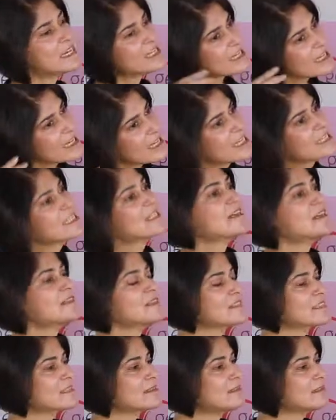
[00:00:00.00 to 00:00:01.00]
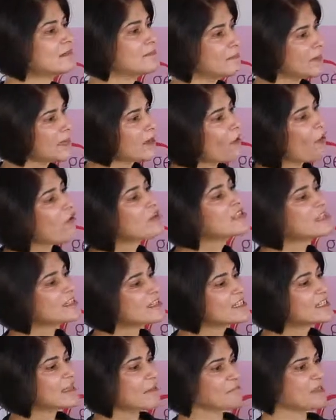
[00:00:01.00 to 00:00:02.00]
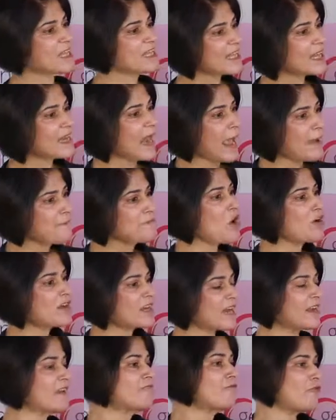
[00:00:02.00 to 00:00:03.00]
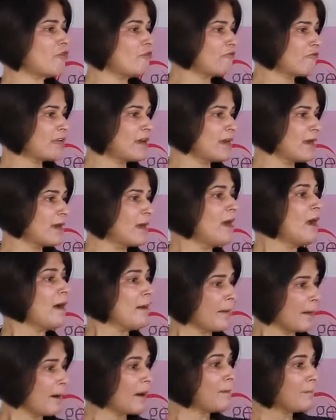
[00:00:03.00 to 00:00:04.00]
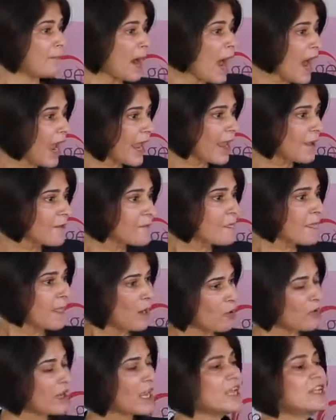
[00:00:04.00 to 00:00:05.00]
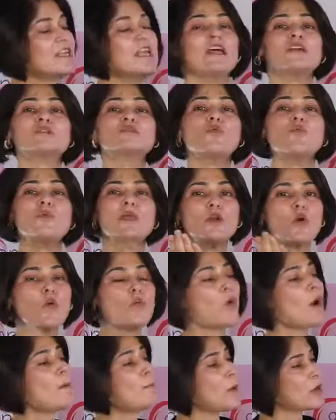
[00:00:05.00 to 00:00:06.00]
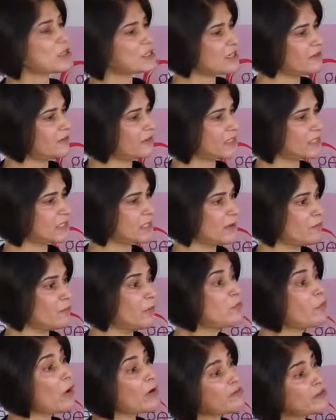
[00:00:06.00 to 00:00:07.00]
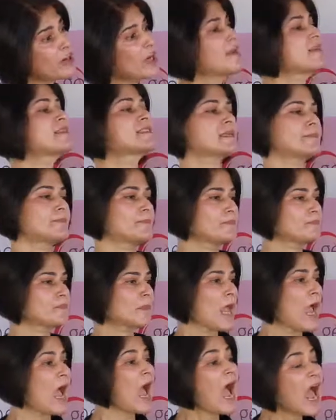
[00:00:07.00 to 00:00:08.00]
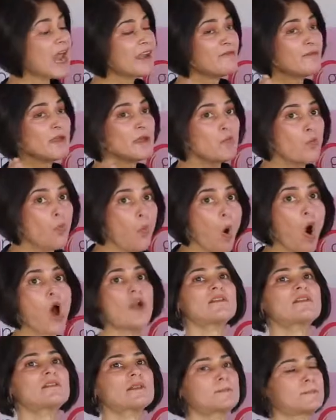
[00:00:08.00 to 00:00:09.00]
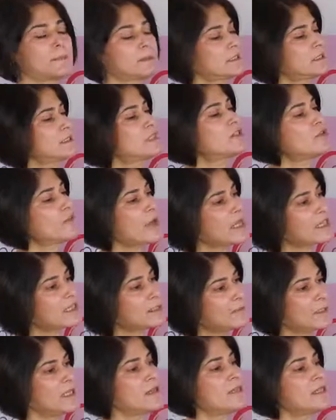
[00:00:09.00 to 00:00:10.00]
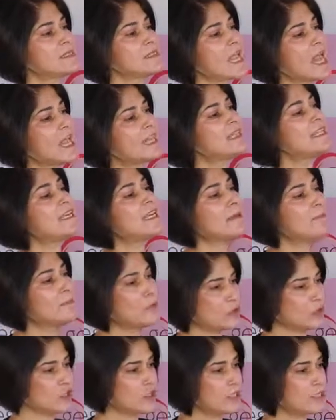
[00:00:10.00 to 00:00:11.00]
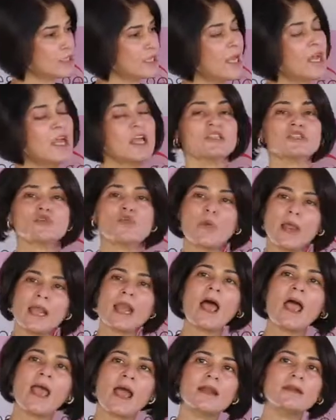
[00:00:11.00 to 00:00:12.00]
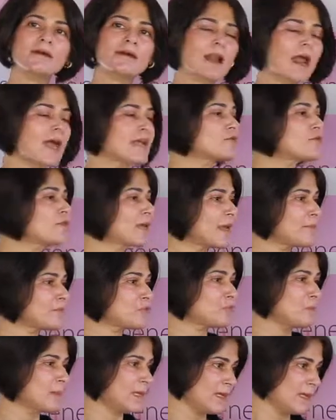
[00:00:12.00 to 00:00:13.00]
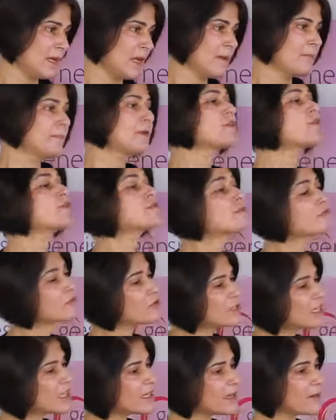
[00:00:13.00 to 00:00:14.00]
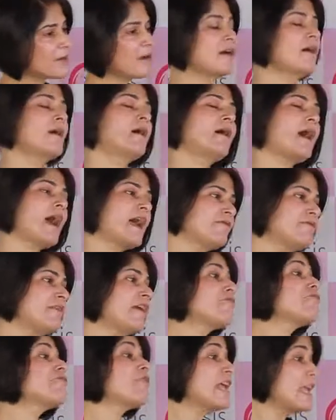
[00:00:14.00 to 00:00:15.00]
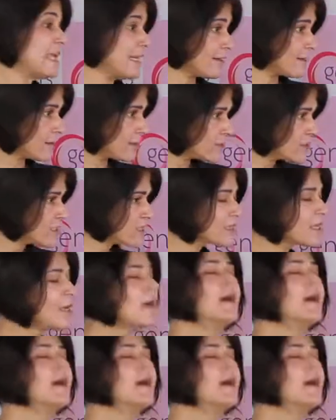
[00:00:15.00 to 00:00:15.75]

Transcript: It is a concern because it is something that I am not getting fulfilled by. Okay, so we don't want positivity, we want realism. And we want the person to experience healthy emotions. So when I had a client who came to me because of 3 IVF failures,